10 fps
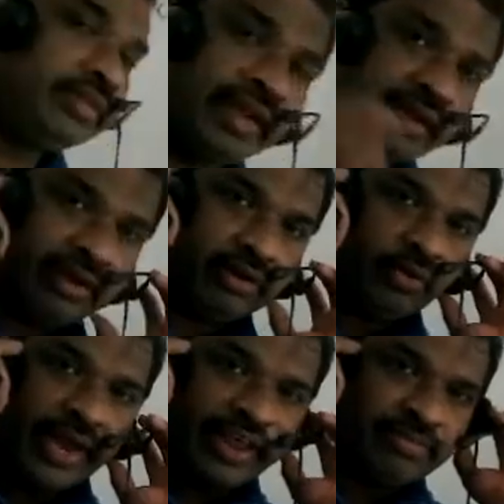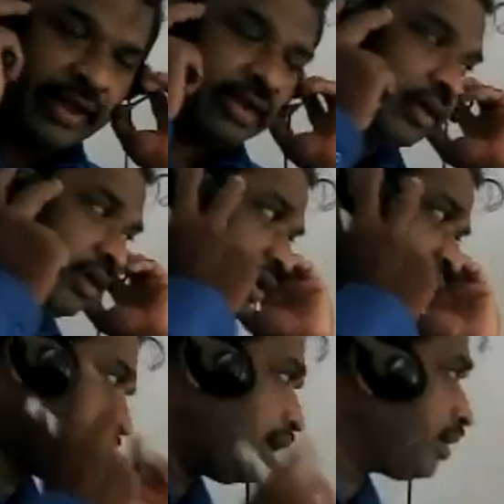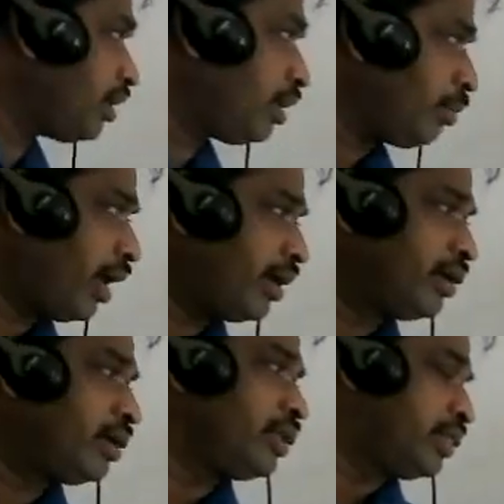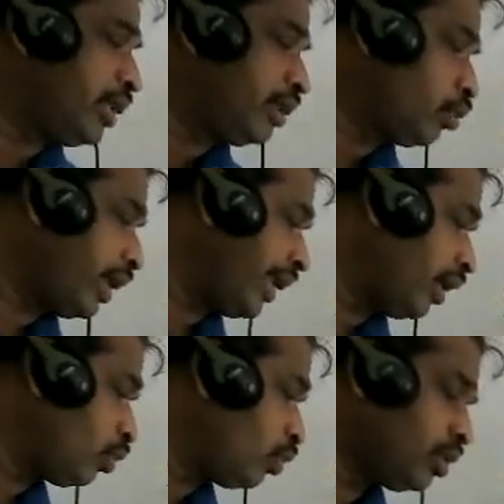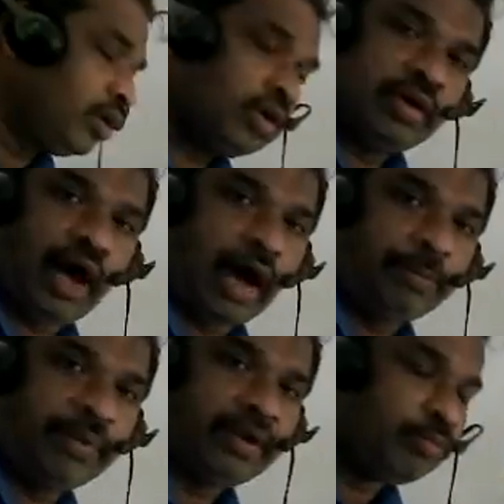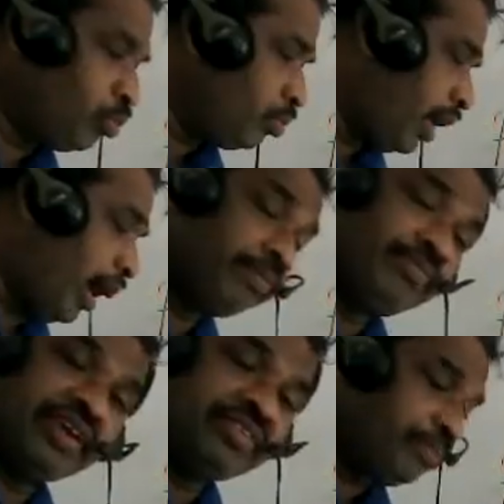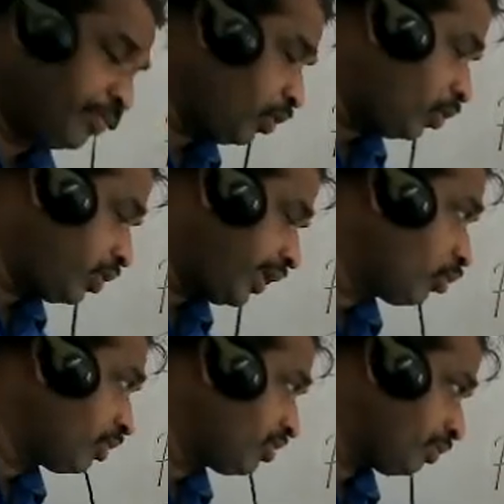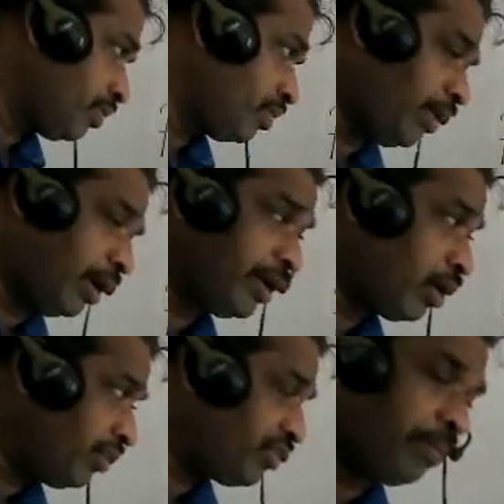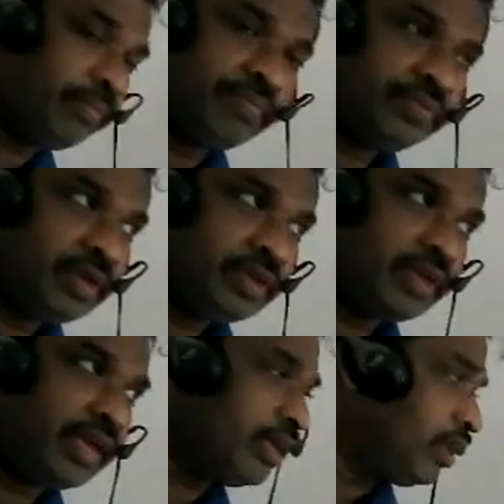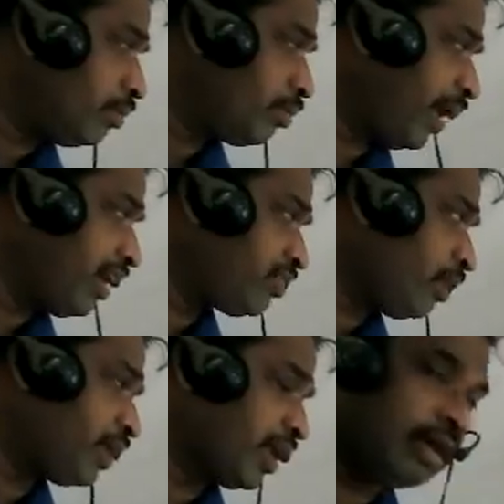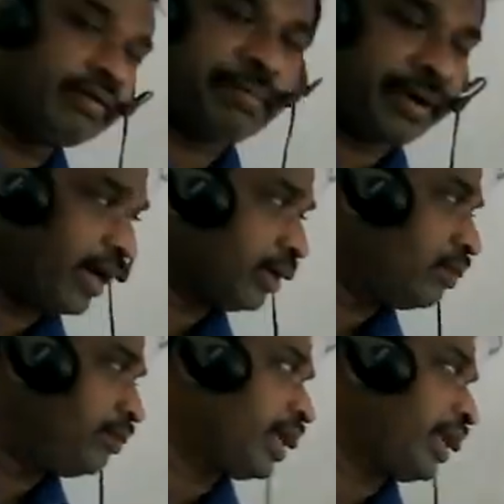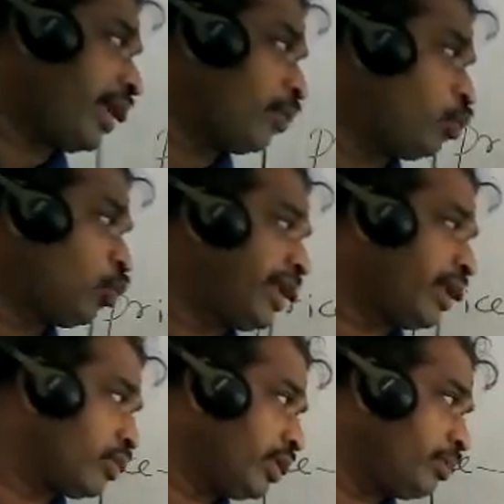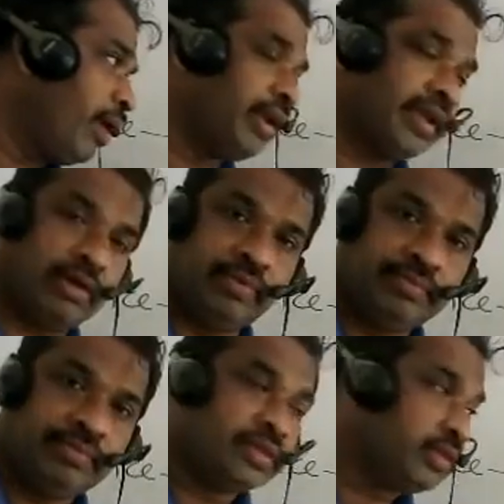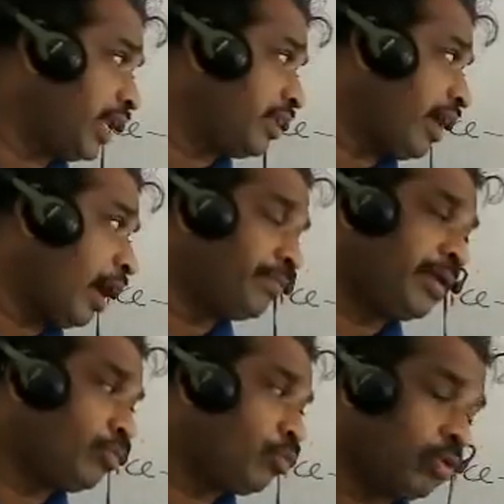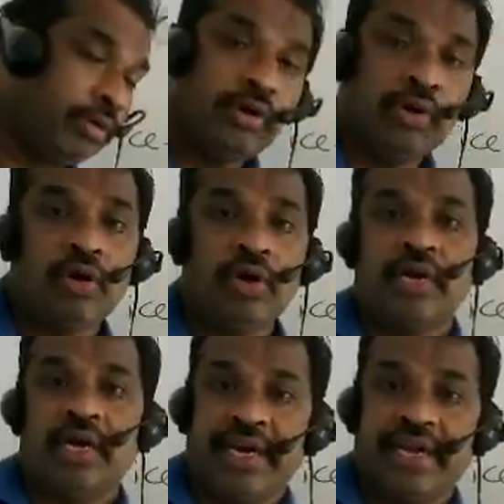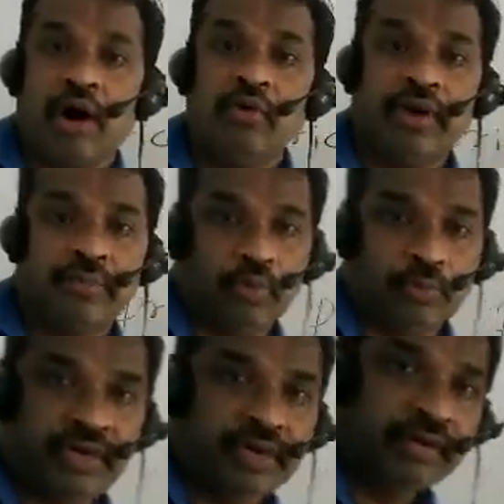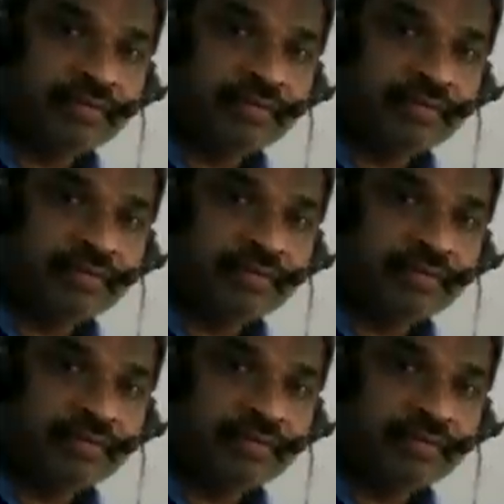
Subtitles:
then you can expect change in demand. Then you can have upward move, upward shift or downward shift. But because of change in price of the relevant product, we can have movement of the demand curve. That is upward movement or downward movement.